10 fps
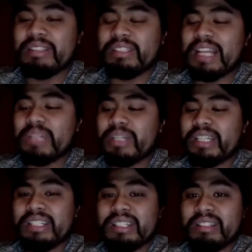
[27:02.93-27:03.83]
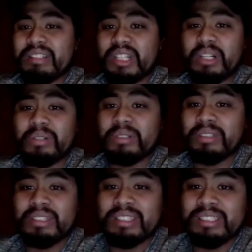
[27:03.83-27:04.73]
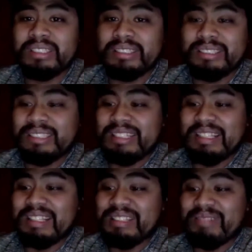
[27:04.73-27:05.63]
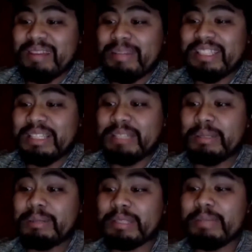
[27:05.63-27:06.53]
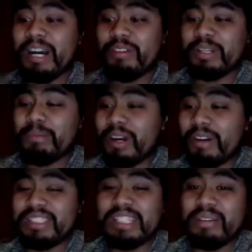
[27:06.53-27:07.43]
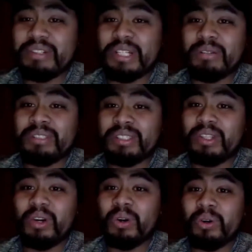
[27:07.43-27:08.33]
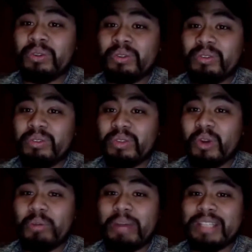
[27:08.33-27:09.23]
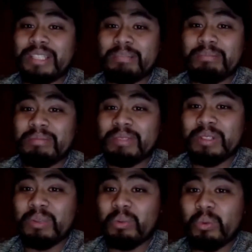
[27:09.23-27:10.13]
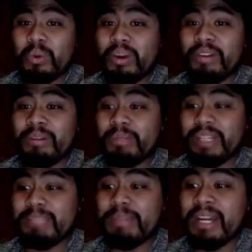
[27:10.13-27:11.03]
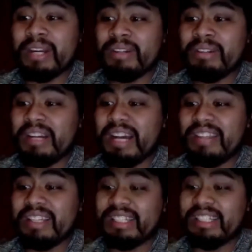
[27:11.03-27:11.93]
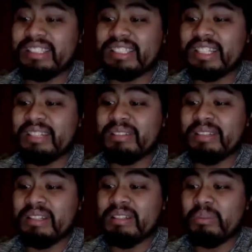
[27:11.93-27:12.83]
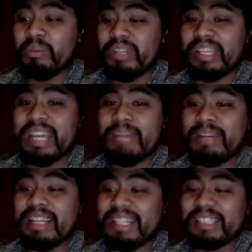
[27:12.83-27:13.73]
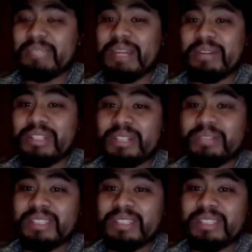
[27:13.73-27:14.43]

Last week. So, it's pretty much gonna be Alvin Kamara versus Aaron Jones the whole matchup. Whoever plays better, I think it's gonna win the game, and I think it's gonna be Aaron Jones.